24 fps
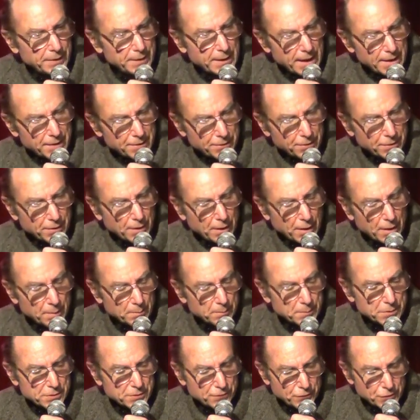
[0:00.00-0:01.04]
Death
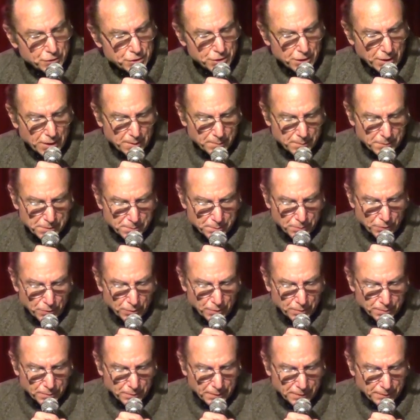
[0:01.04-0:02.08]
comes for James
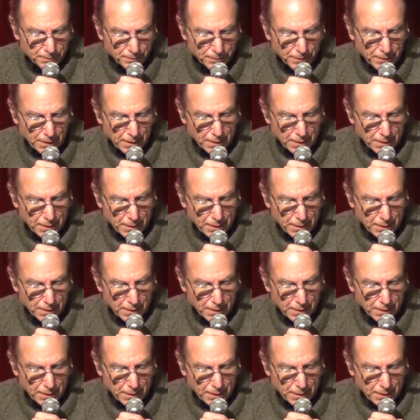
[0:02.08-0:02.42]
Baldwin.